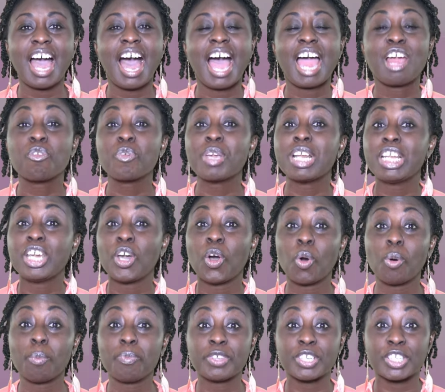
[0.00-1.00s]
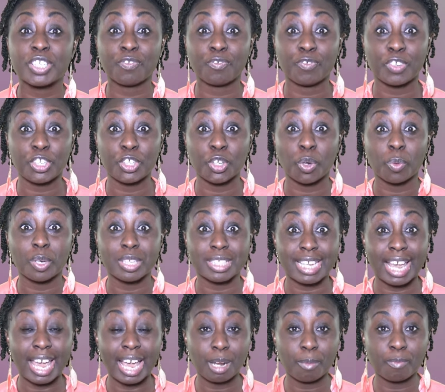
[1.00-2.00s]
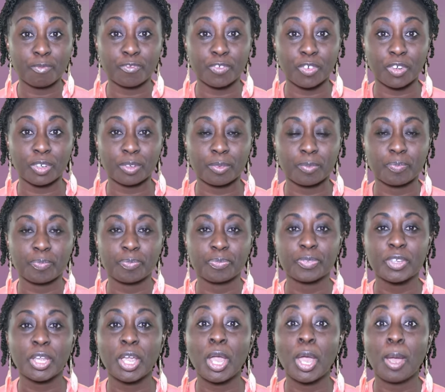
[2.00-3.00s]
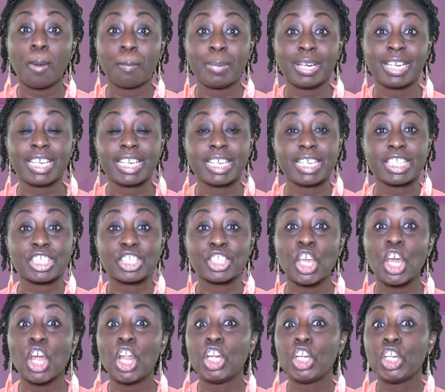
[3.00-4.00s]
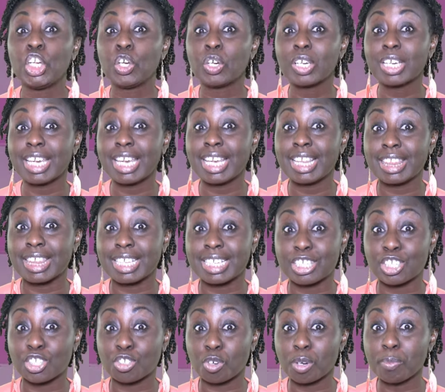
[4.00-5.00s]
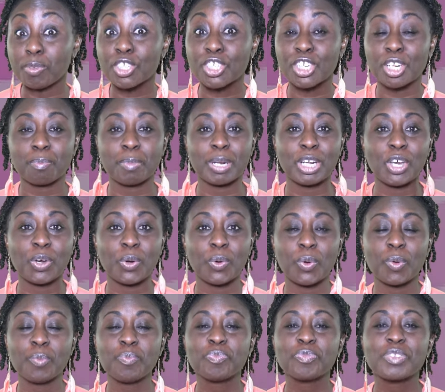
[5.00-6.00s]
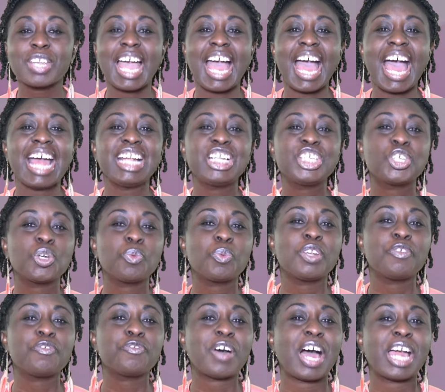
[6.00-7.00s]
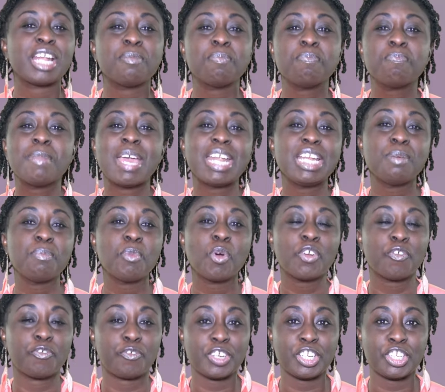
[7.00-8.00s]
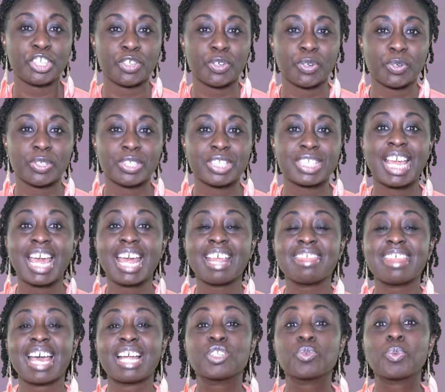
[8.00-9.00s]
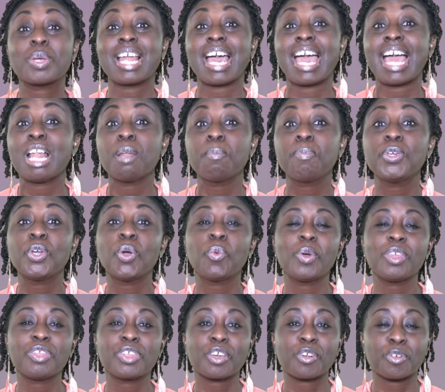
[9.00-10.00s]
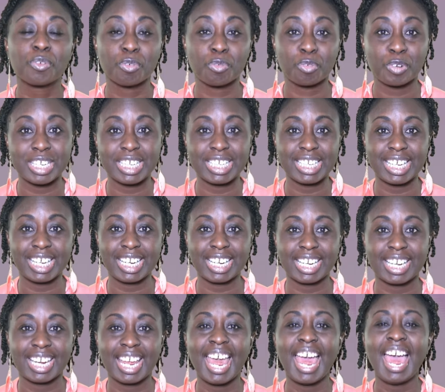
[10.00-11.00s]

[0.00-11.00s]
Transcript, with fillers: I really hope this video was helpful. Please look in the description below and you will find many more videos that will help you with reading.